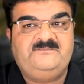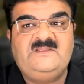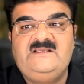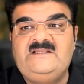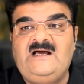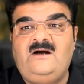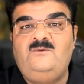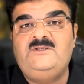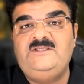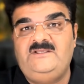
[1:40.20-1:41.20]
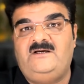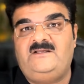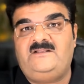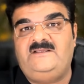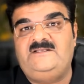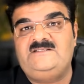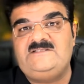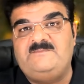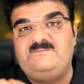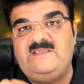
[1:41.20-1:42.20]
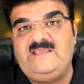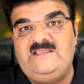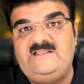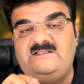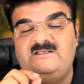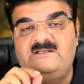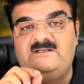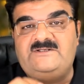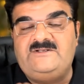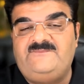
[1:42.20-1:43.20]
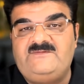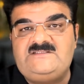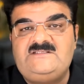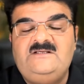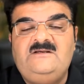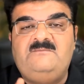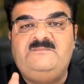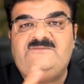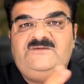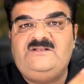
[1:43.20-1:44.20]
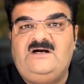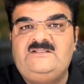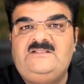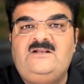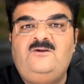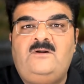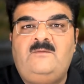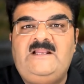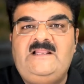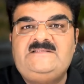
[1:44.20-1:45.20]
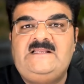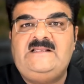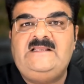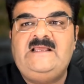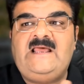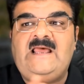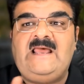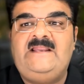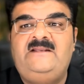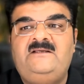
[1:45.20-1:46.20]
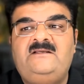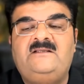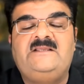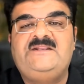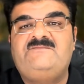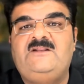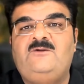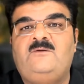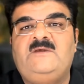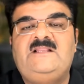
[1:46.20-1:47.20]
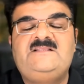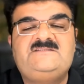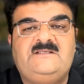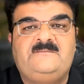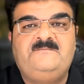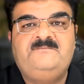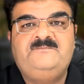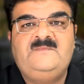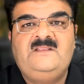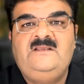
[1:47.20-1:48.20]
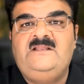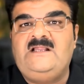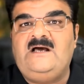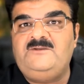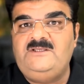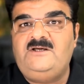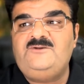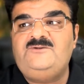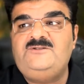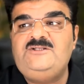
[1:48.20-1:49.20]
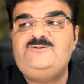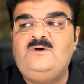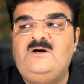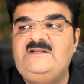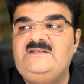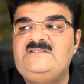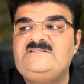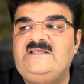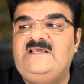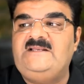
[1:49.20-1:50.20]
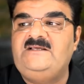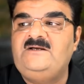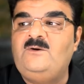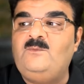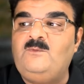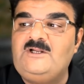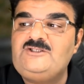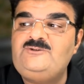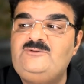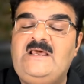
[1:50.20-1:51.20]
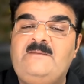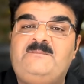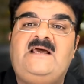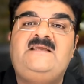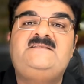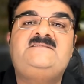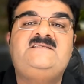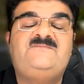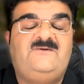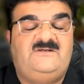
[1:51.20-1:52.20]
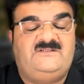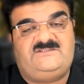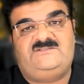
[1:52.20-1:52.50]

Now here it is the main difference between other load balancer and gateway load balancer. Now here you need to understand virtual appliances first.